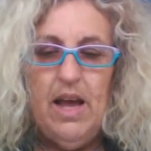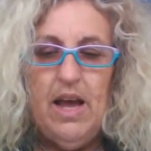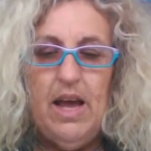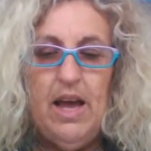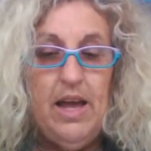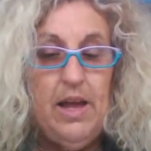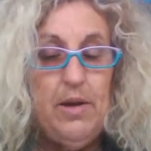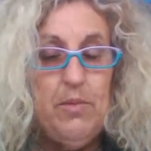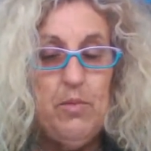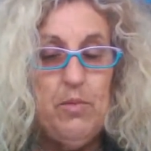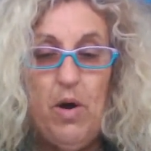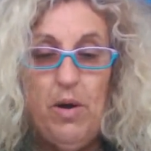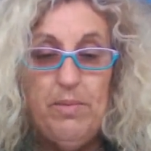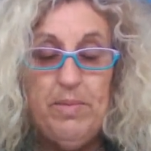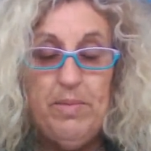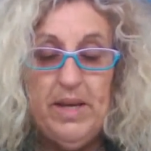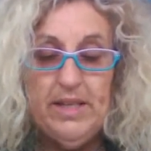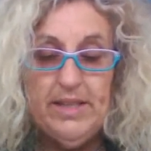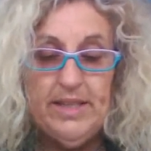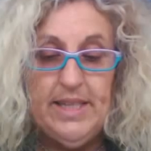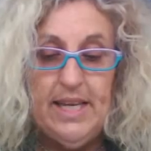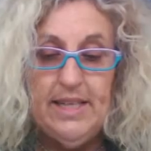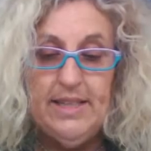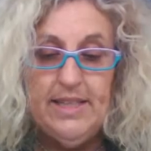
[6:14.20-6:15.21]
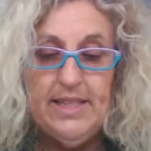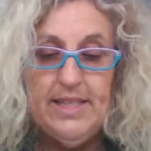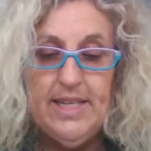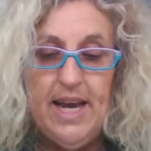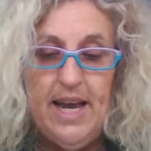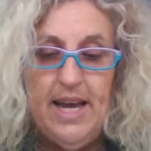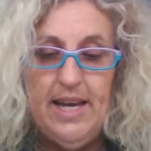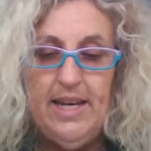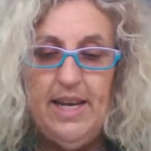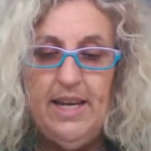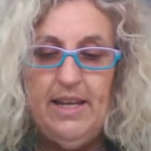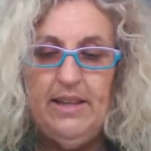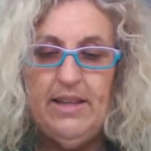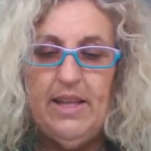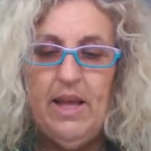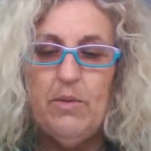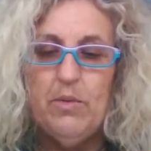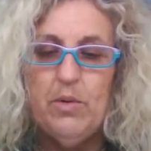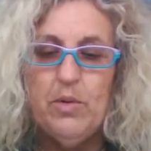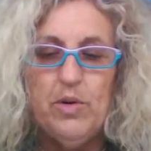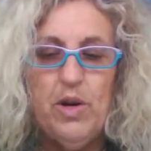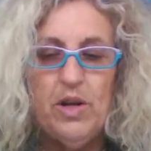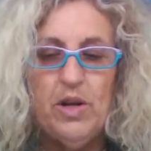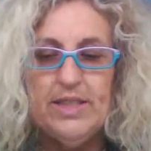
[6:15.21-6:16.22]
It won't be as entertaining.
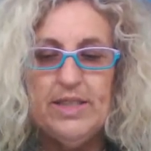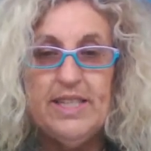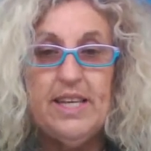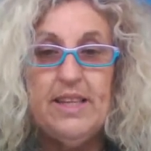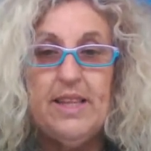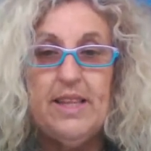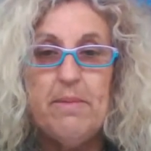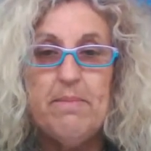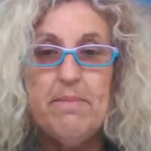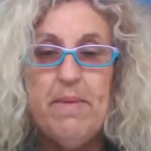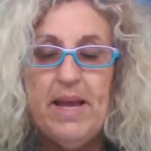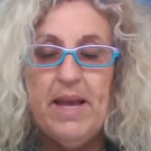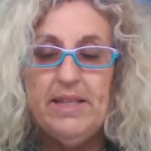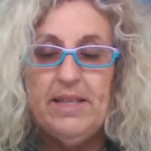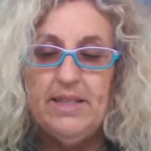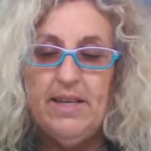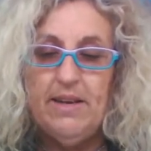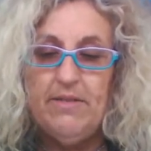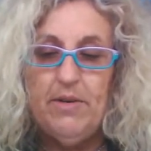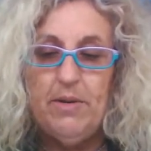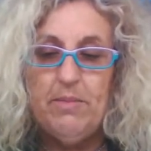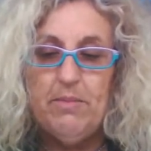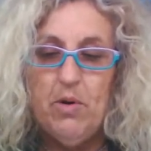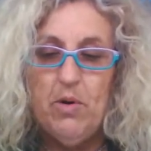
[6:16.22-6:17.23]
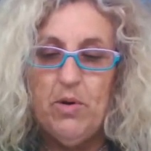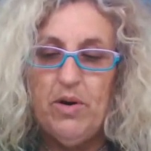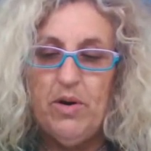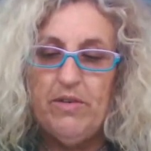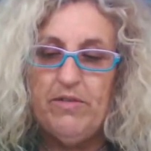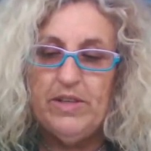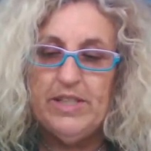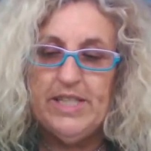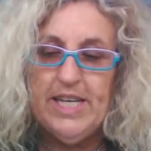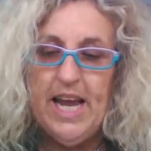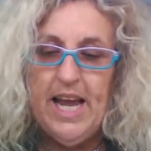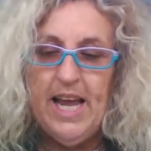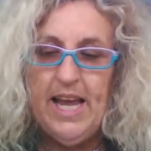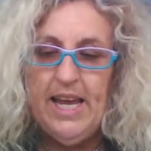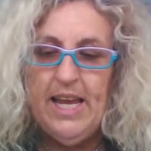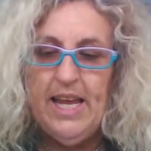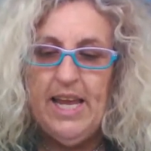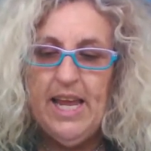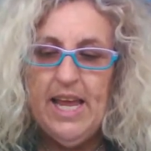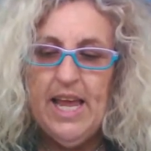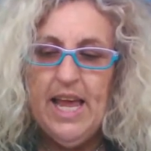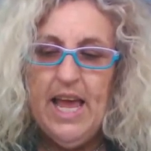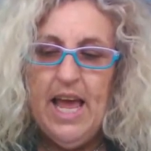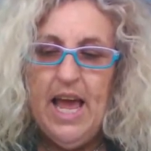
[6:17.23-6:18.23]
They will not see their mates every
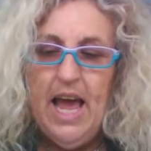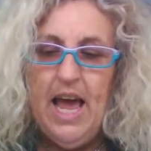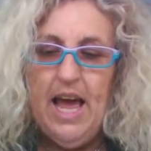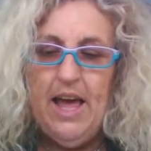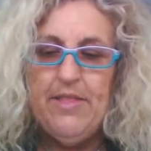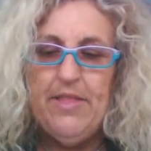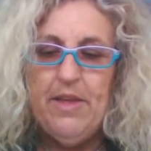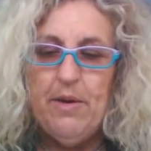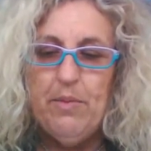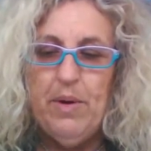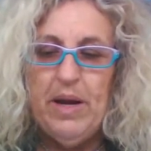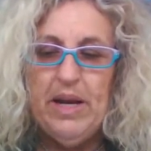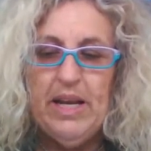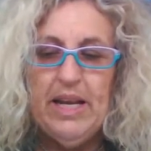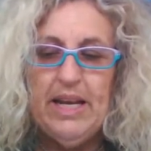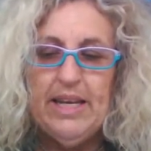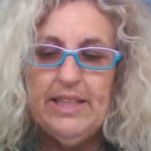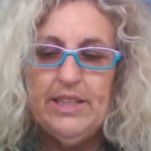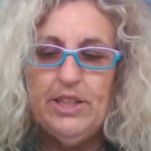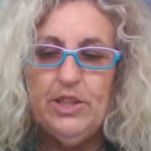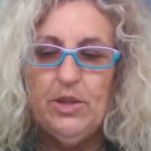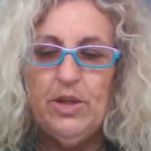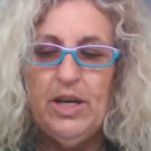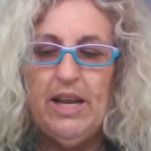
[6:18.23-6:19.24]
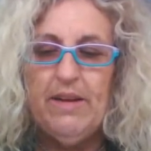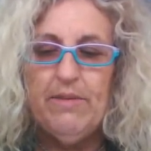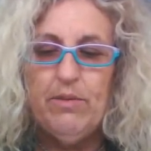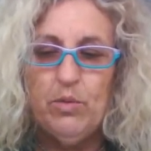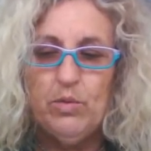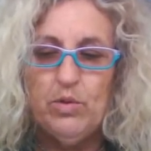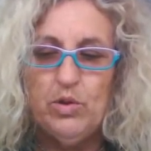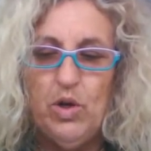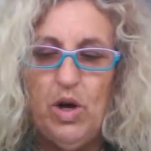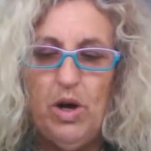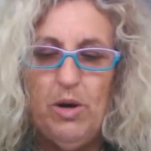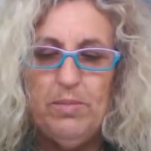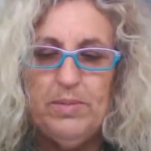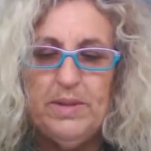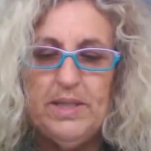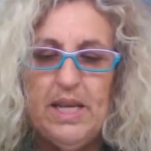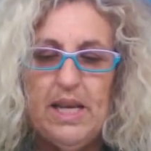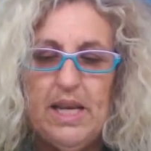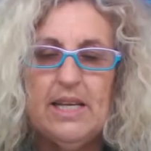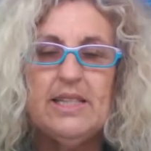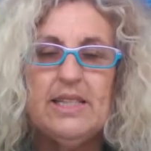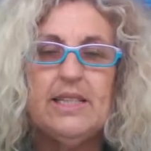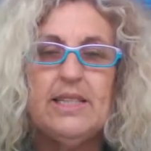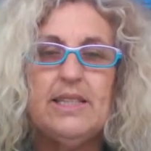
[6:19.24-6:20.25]
day. Their recognition level
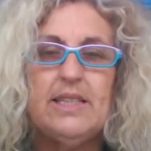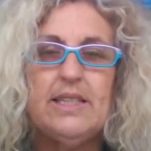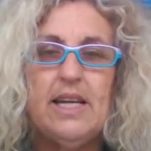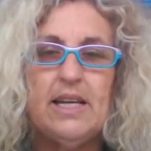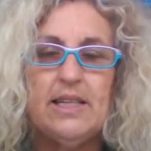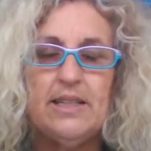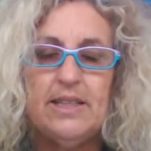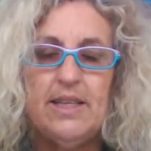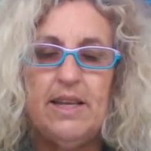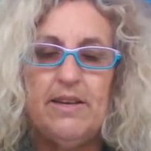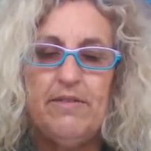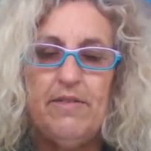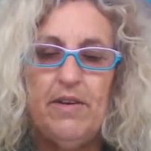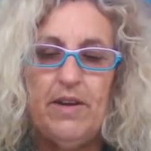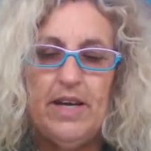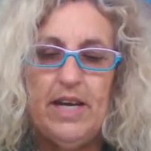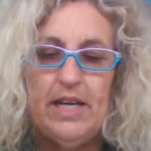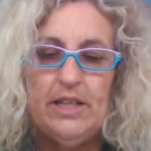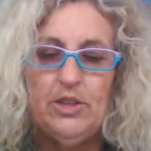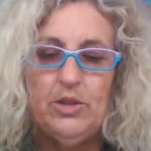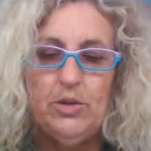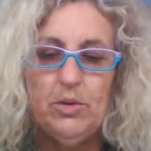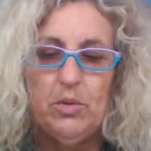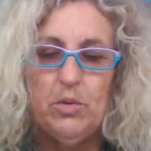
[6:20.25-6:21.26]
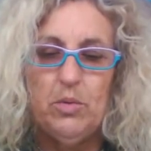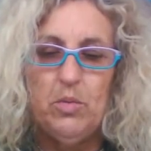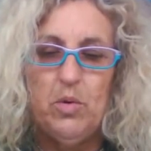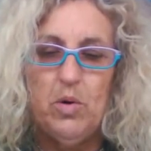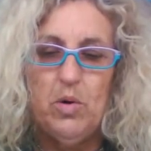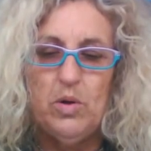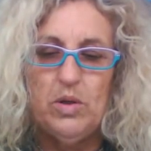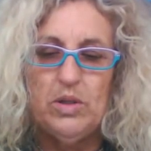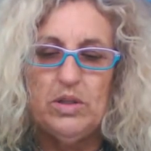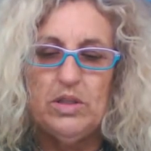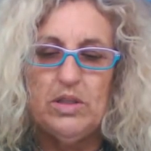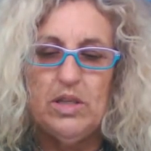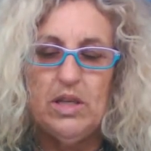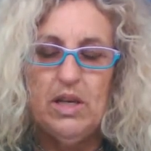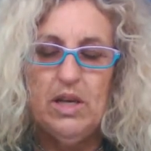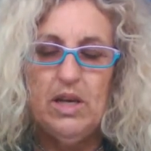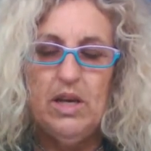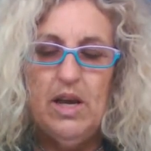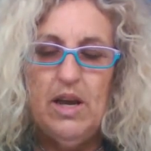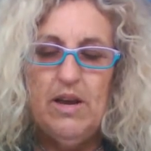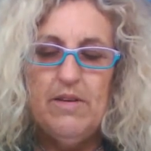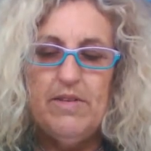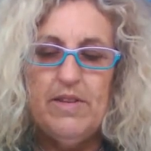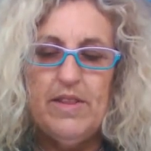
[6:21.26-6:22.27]
drops, as does their financial rewards.
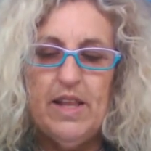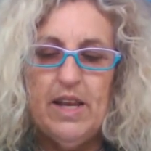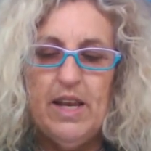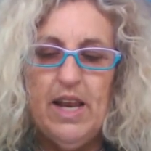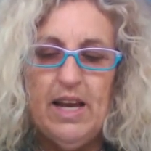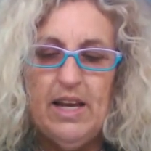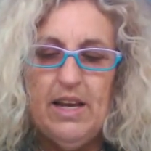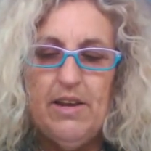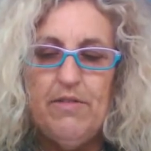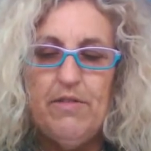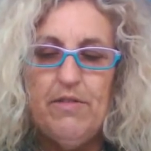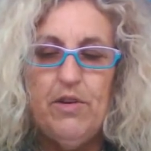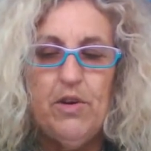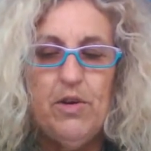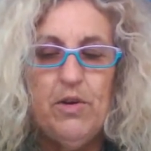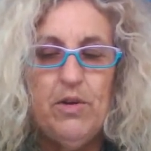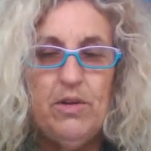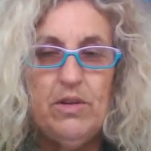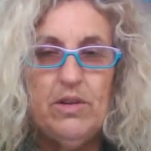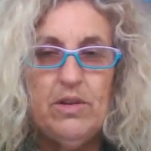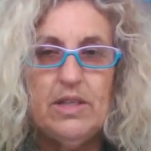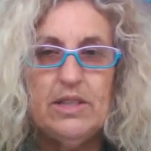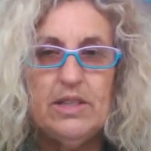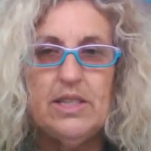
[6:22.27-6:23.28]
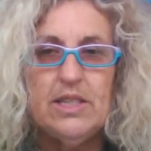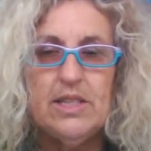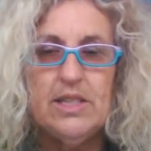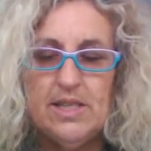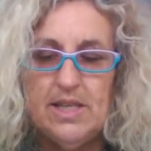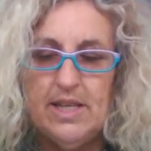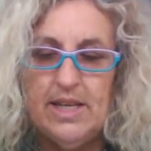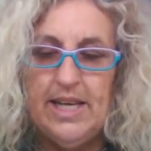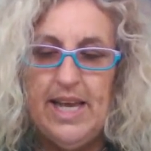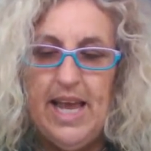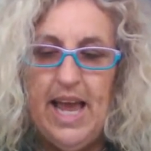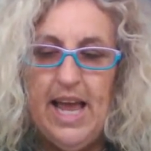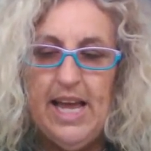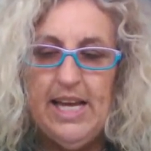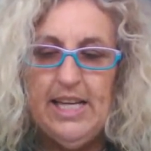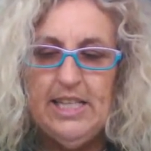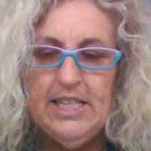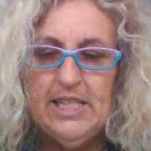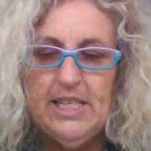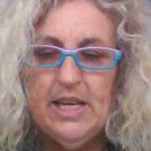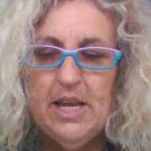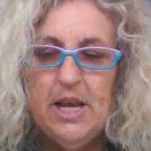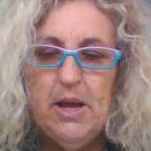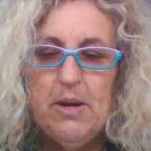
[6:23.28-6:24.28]
For the lucky few, this isn't the
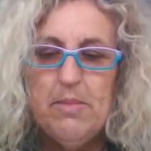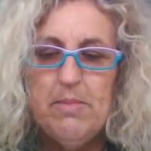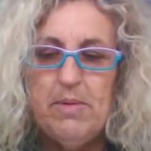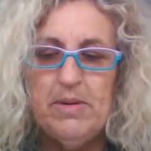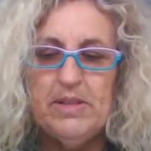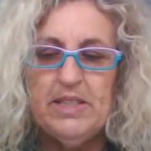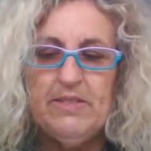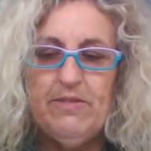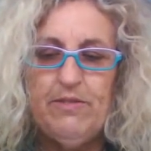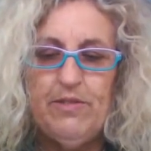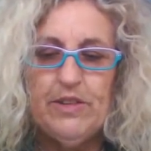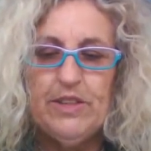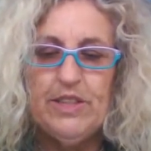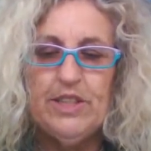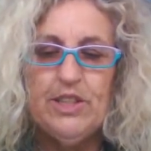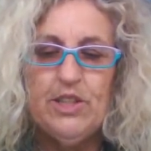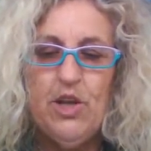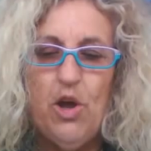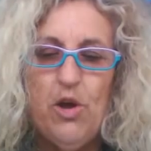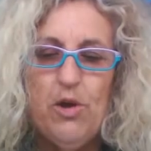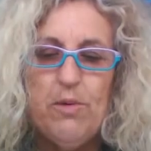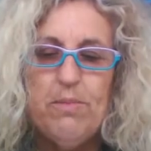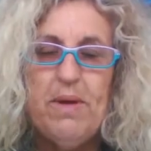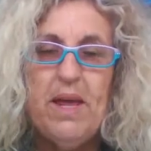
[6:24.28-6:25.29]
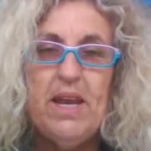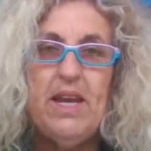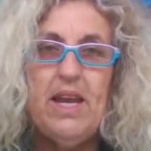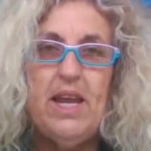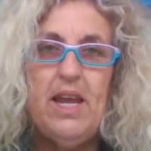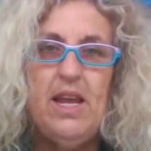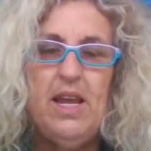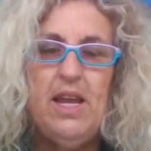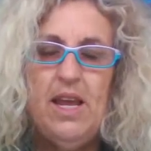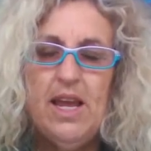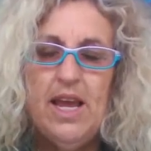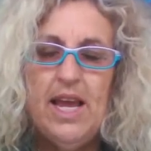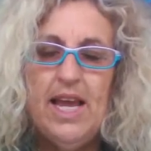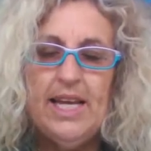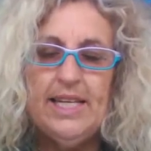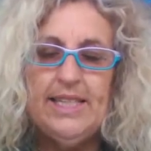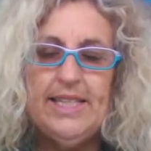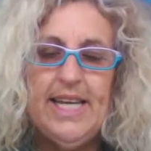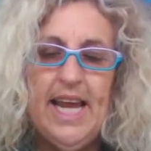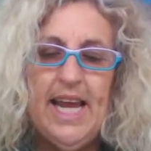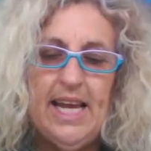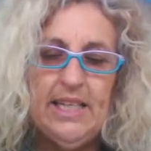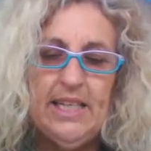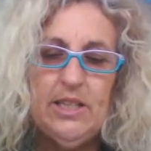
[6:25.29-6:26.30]
case, but for so many,
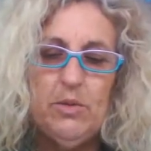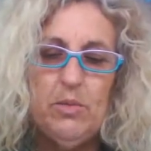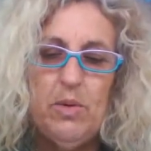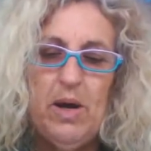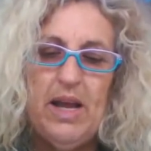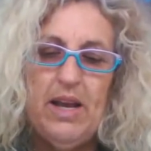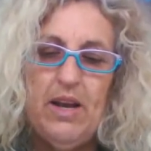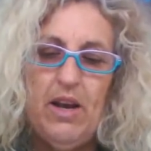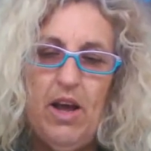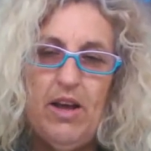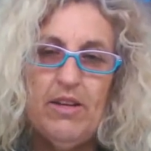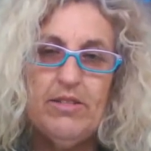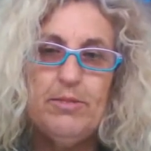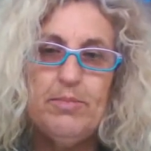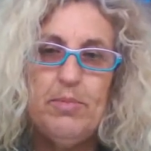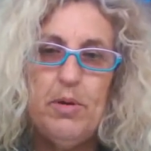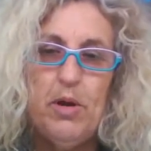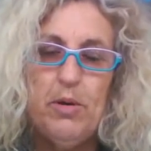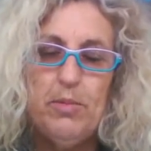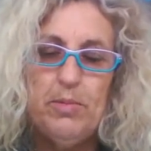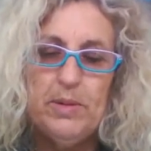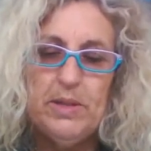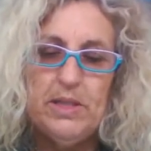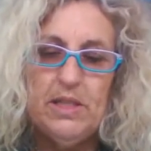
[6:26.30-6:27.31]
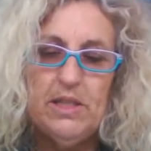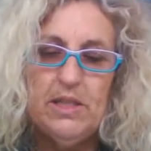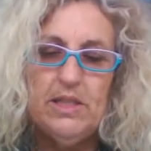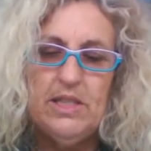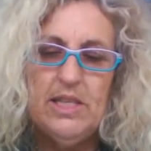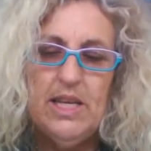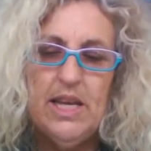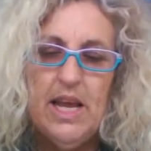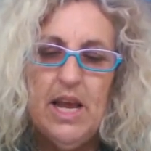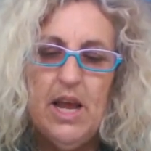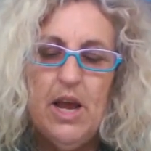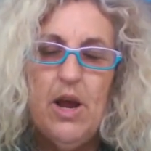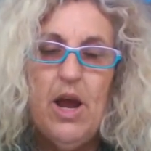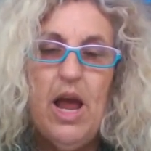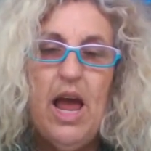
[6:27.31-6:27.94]
it takes away life's purposes